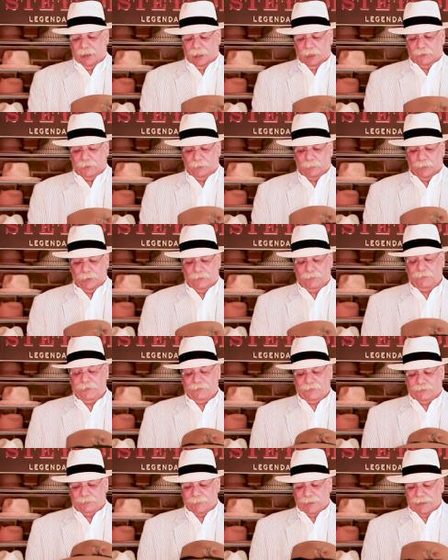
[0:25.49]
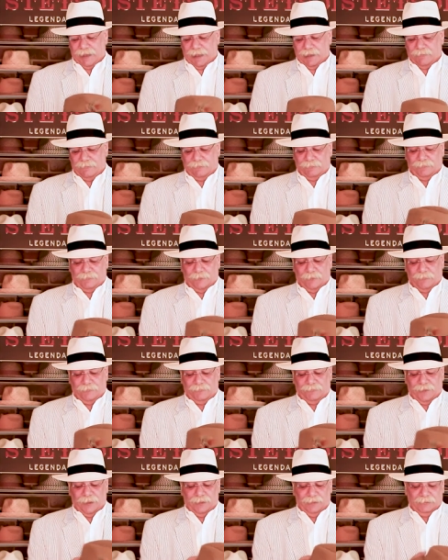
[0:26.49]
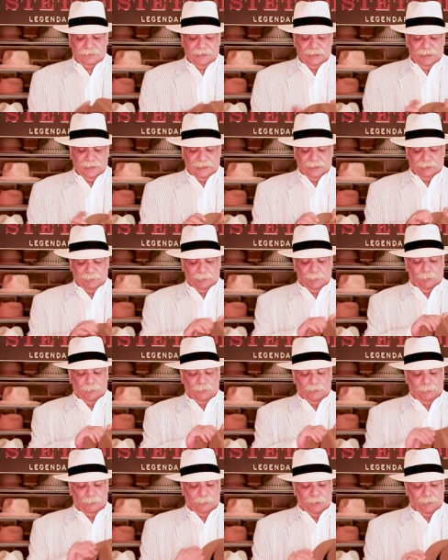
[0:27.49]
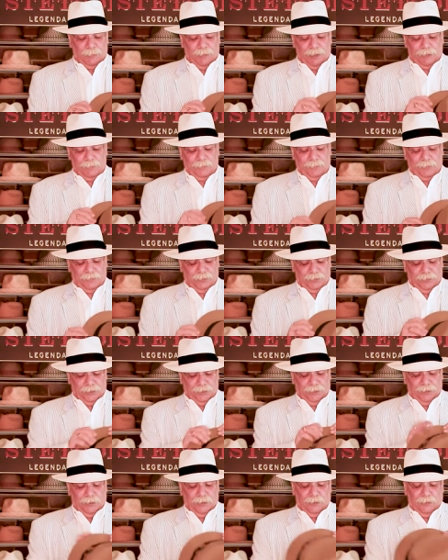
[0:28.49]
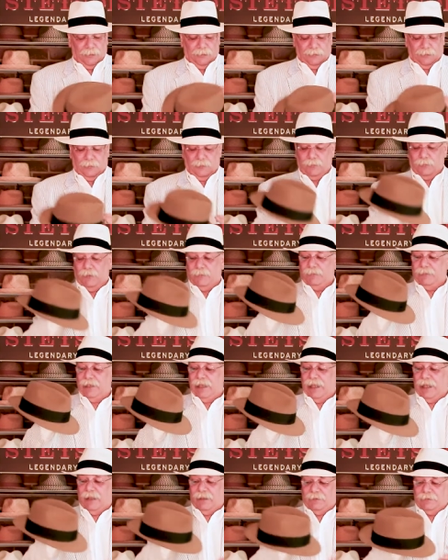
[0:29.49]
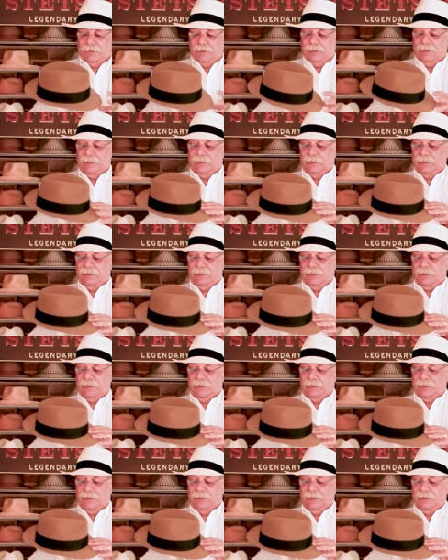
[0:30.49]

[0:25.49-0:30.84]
underwelt. This is made out of fur felt. We wore the brim up brim down.